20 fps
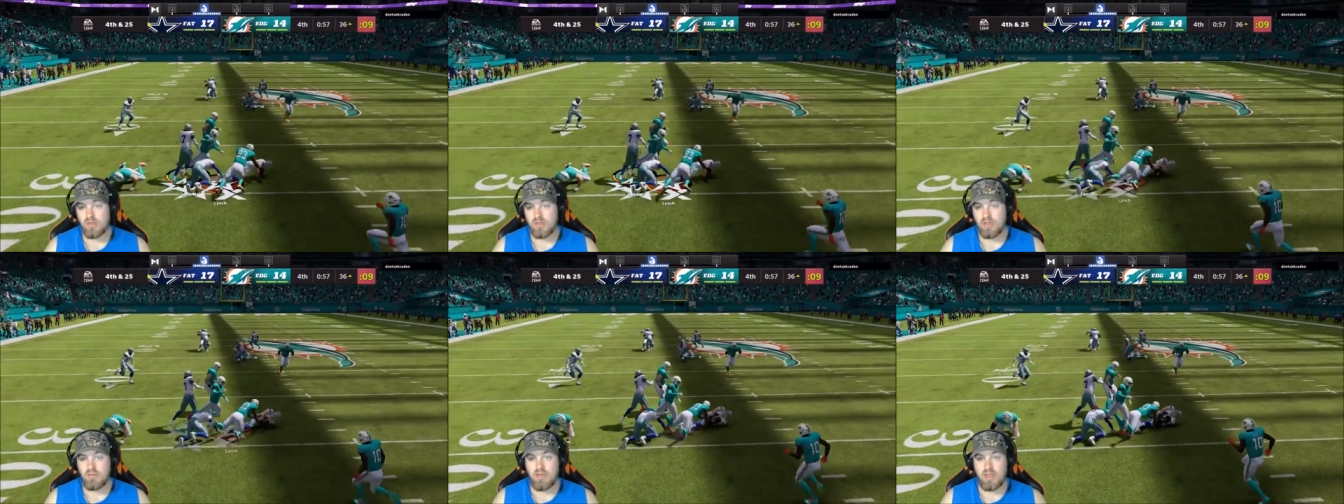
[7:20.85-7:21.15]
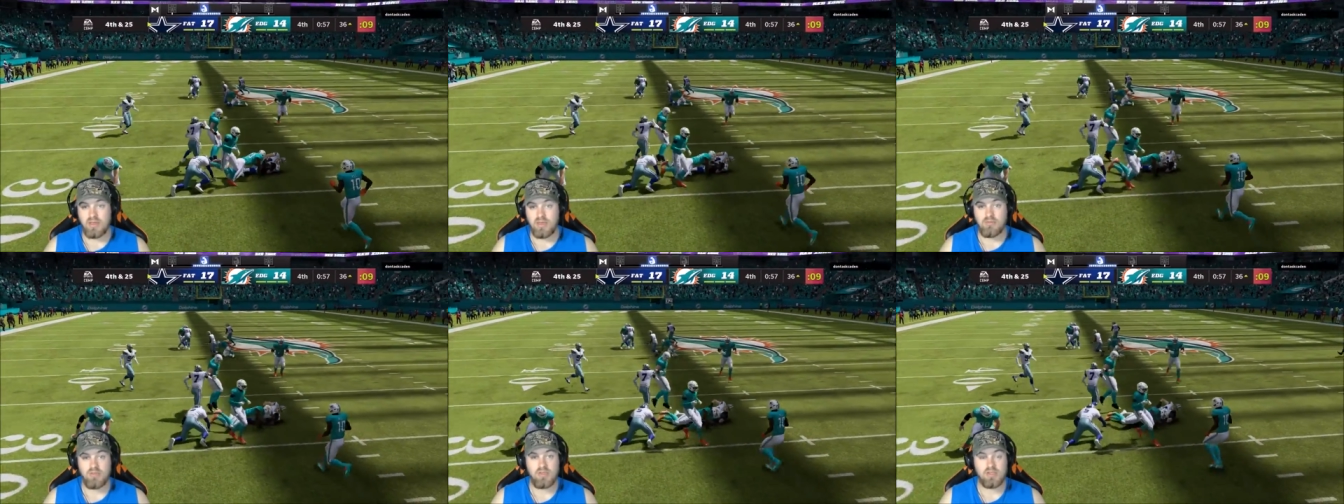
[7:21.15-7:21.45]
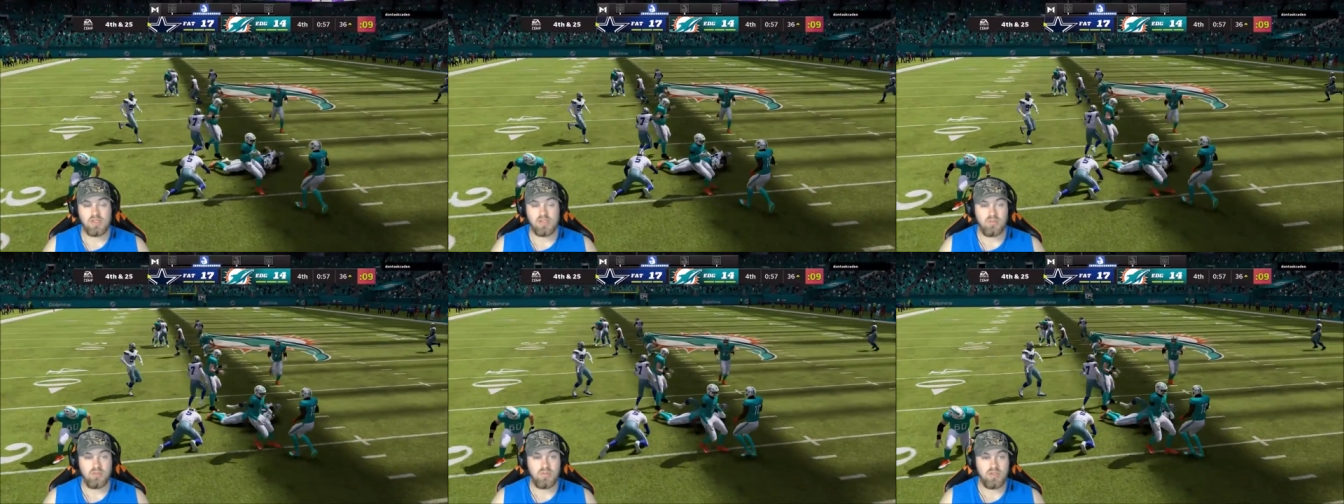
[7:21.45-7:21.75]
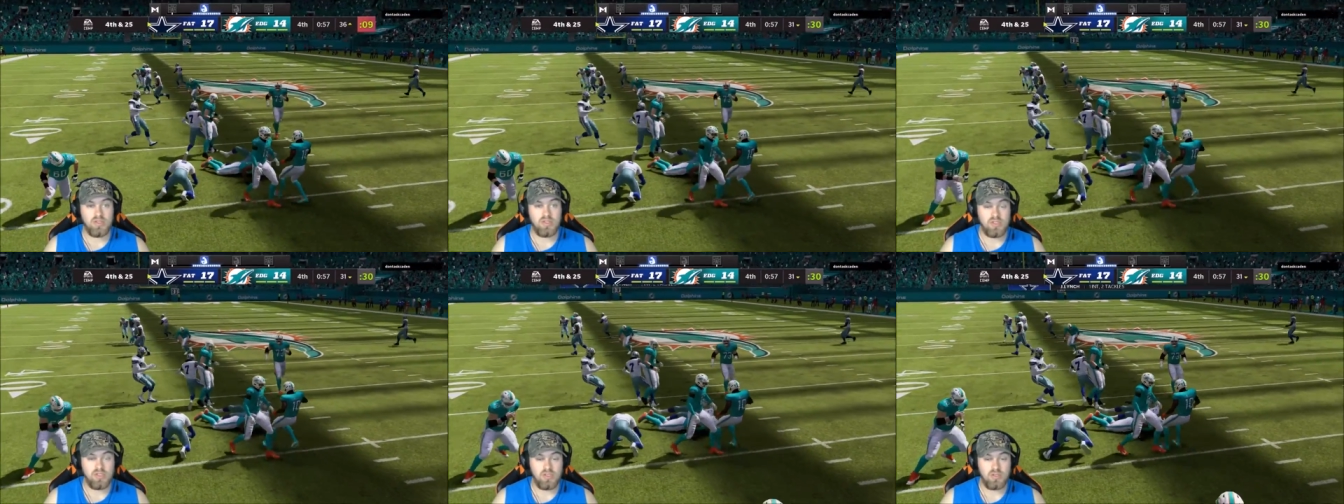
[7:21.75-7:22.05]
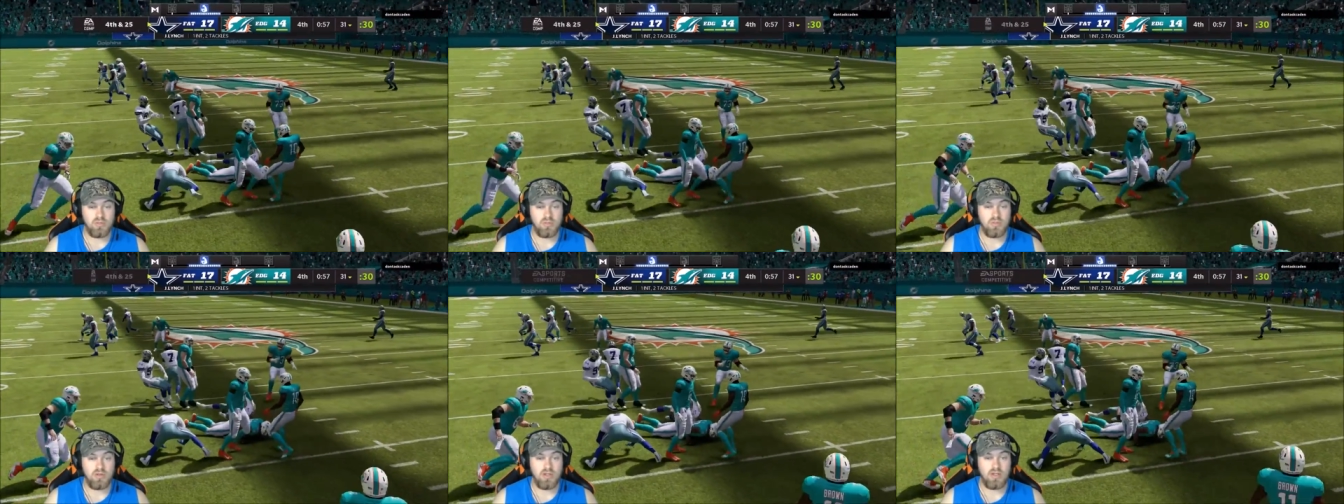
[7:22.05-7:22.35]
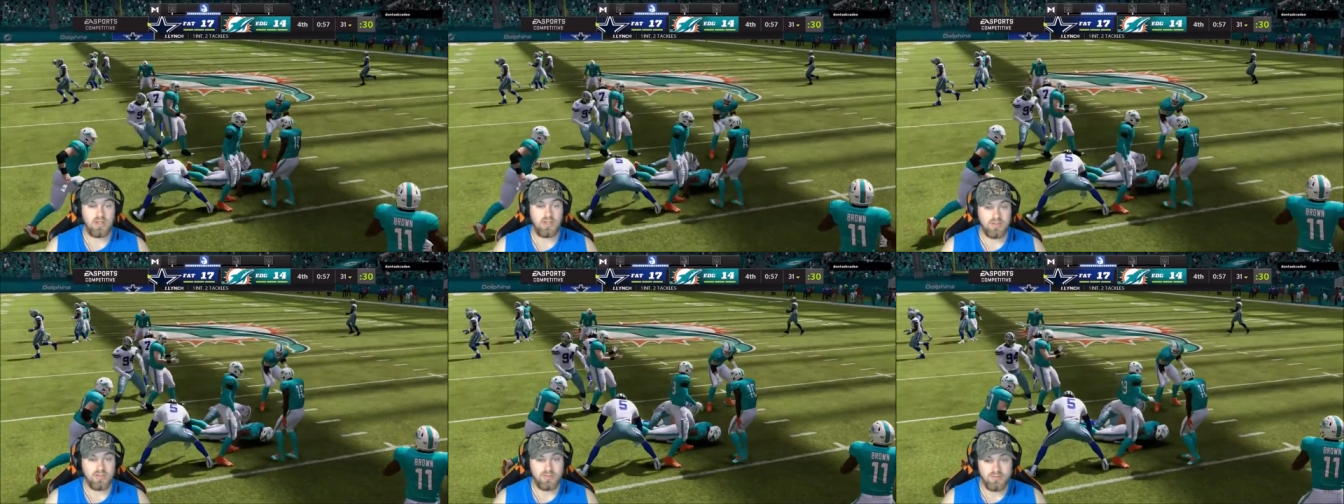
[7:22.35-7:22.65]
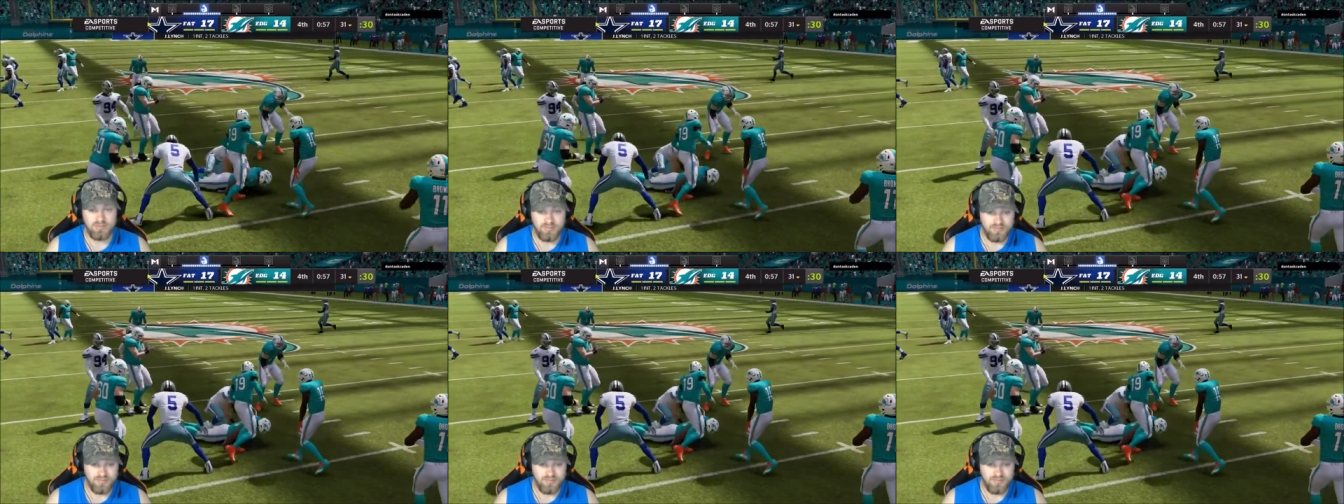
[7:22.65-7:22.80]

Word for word: we can make him do something really stupid right now.